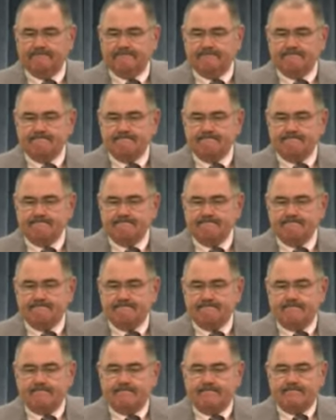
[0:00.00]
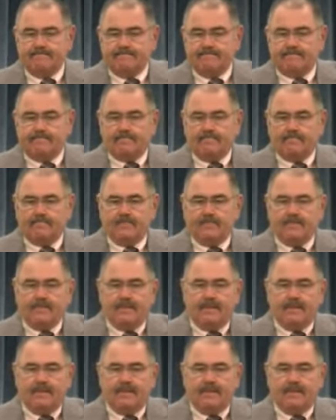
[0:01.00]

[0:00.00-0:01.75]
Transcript: [no speech]